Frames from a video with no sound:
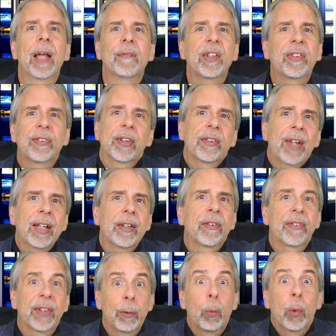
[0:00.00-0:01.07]
This is a
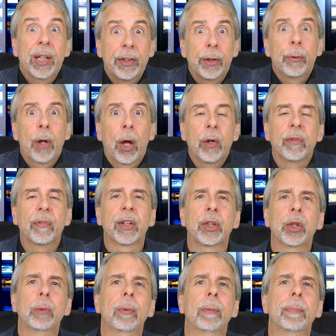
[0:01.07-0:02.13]
tendency we do know that
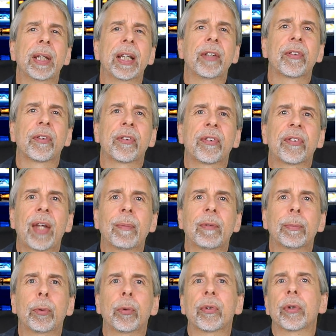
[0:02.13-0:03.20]
human beings are
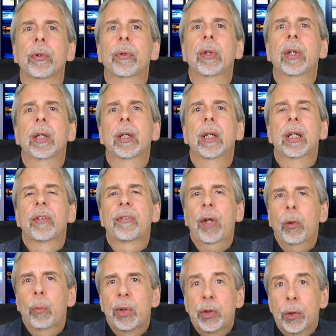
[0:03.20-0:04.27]
susceptible to.
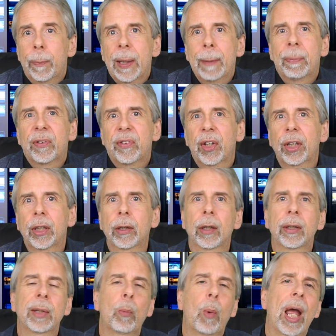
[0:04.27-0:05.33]
So we should be
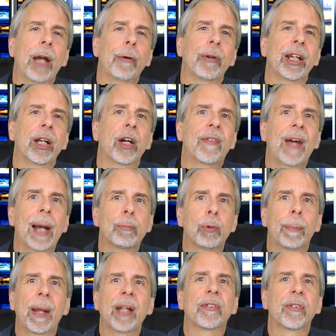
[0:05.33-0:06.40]
particularly wary of our
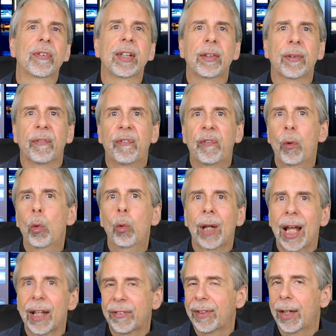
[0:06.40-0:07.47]
propensity to fool
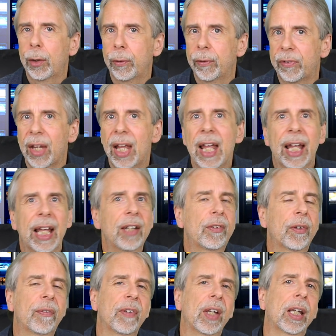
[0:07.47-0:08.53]
ourselves
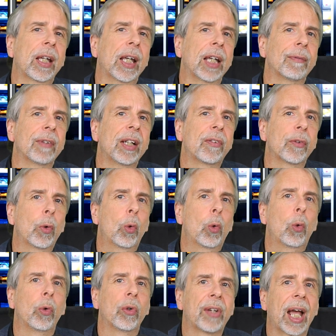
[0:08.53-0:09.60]
into thinking that it's
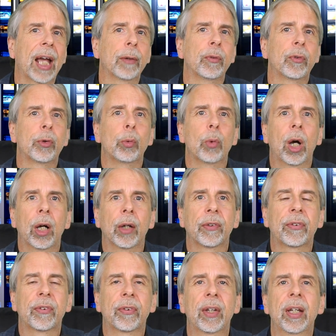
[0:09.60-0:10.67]
all down to
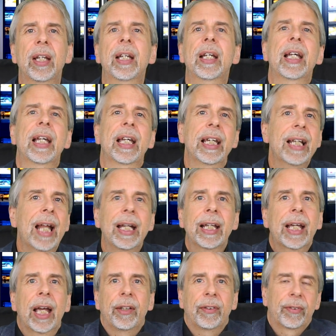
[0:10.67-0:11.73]
us. In
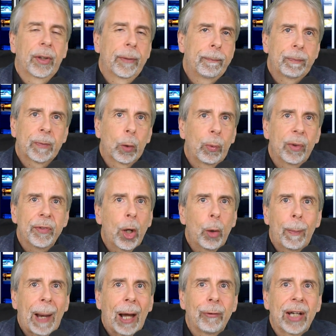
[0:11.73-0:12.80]
any case, with
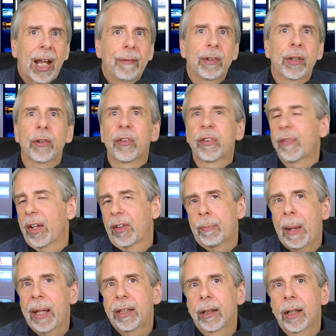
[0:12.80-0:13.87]
no apparent evidence, they're
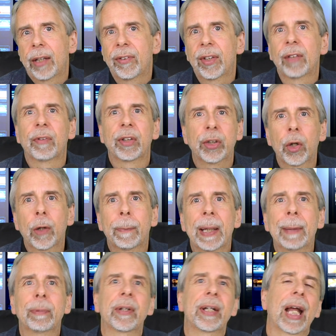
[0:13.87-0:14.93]
speculating that young
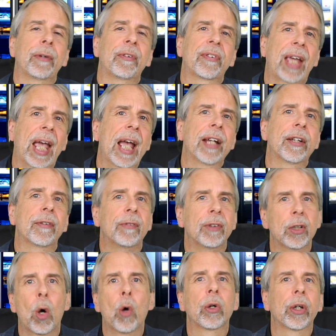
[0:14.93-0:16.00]
people are now scared of
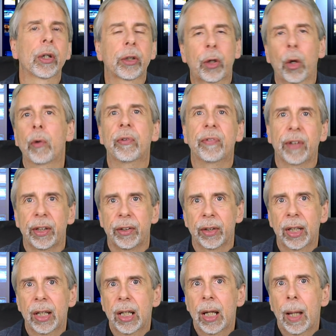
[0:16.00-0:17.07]
long COVID,
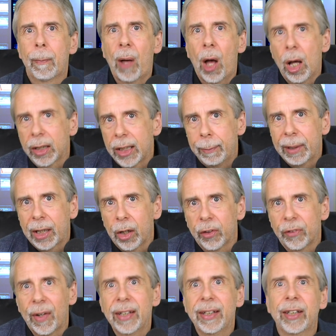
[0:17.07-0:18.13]
partly
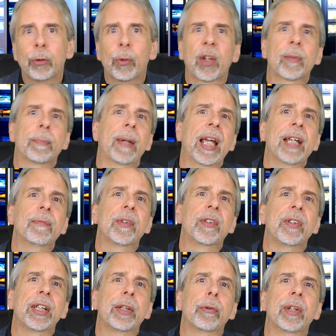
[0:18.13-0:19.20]
because they need to explain the
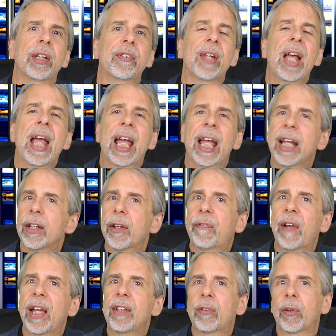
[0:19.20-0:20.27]
decrease in the
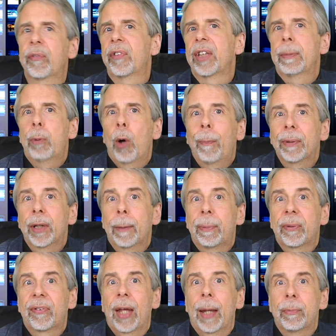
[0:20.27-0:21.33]
face of the popular
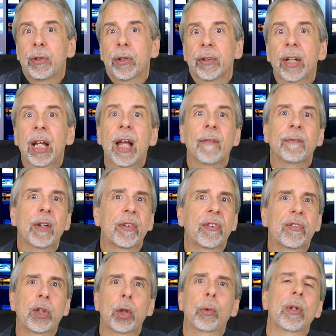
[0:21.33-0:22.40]
perception that
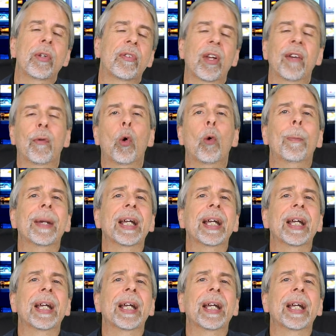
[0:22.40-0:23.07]
students have all